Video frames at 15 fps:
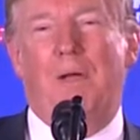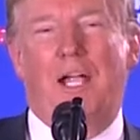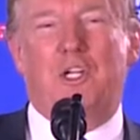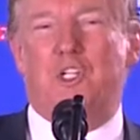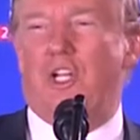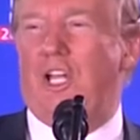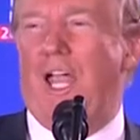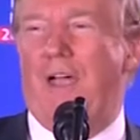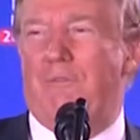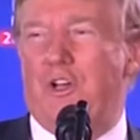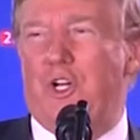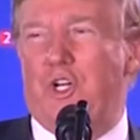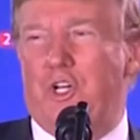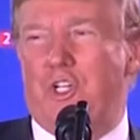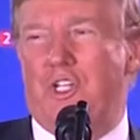actually having a
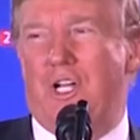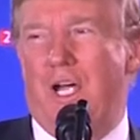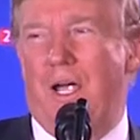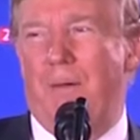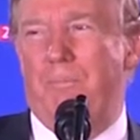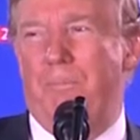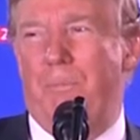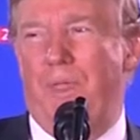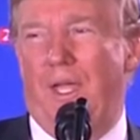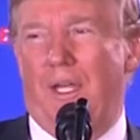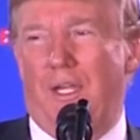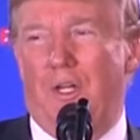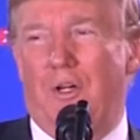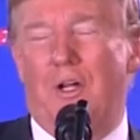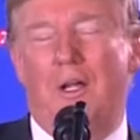good time. Thank
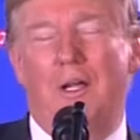you.